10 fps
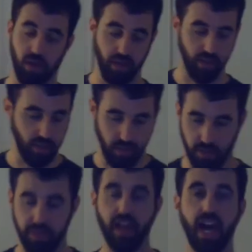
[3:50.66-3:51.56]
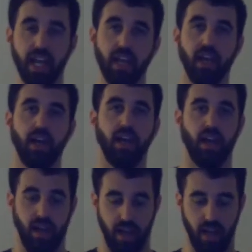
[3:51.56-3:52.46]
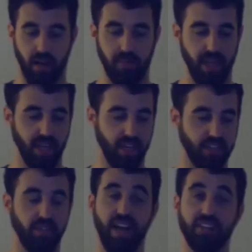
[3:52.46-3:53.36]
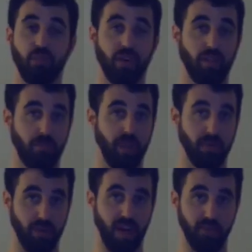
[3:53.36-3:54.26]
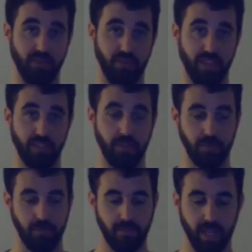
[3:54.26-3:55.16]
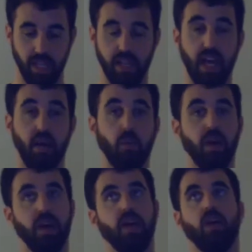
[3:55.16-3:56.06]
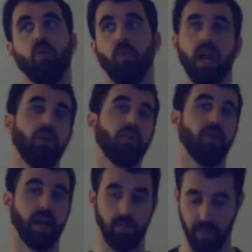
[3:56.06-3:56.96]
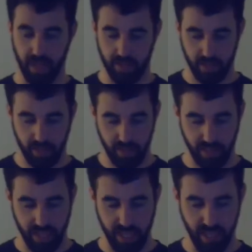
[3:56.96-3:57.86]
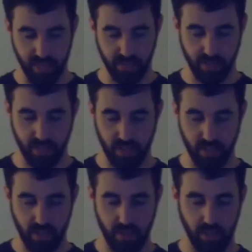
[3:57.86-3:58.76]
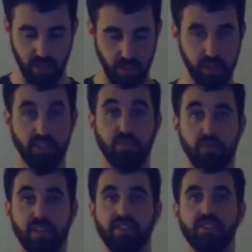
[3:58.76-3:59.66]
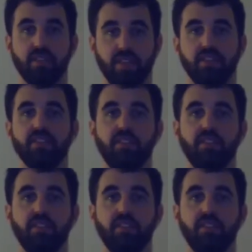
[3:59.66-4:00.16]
the thigh. So that's one of the big problems of this. Now, what I would recommend is this is the